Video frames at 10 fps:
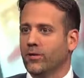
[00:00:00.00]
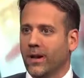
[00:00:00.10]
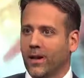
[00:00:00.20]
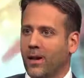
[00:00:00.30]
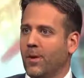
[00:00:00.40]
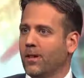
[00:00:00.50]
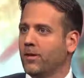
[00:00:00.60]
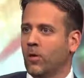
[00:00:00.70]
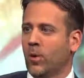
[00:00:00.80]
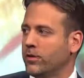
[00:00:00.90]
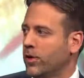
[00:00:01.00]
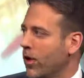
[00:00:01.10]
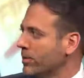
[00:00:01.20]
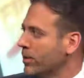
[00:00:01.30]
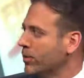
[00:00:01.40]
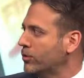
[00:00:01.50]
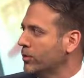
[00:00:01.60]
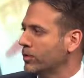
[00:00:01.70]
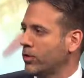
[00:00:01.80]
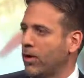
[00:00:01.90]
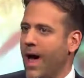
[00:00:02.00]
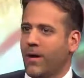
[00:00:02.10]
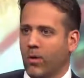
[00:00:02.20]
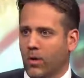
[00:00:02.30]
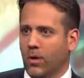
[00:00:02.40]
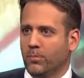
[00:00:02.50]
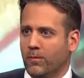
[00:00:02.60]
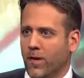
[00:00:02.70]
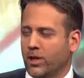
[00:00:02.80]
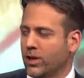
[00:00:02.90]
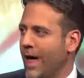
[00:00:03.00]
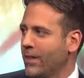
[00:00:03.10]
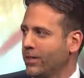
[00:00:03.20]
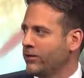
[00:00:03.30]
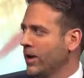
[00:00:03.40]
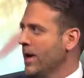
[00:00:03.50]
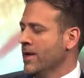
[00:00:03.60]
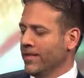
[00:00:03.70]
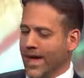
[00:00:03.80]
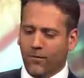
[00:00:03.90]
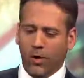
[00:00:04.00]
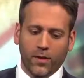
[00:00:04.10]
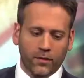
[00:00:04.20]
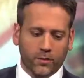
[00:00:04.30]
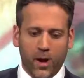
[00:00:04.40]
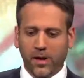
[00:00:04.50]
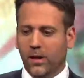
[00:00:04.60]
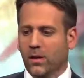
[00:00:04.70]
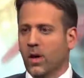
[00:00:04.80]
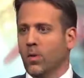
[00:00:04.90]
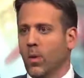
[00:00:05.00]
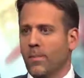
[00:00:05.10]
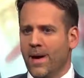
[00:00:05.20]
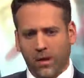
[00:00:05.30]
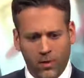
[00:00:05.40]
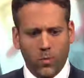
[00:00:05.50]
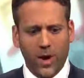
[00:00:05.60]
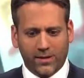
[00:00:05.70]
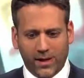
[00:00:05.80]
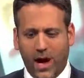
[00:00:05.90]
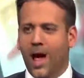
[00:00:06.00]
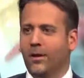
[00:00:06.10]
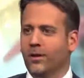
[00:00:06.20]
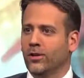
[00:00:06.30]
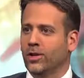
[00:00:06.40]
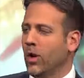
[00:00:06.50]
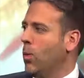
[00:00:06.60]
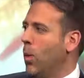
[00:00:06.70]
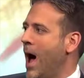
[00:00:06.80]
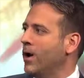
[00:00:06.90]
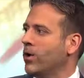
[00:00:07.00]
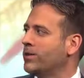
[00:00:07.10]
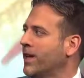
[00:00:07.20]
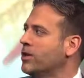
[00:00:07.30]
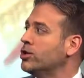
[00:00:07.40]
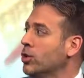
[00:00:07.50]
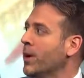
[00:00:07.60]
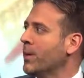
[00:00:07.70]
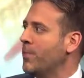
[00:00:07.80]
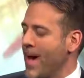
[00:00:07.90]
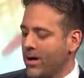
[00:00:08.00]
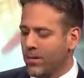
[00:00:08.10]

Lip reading: They make a lot of money. This is always the argument with superstar or professional athletes. They have all this money, and many of them went to college. Why aren't they doing better?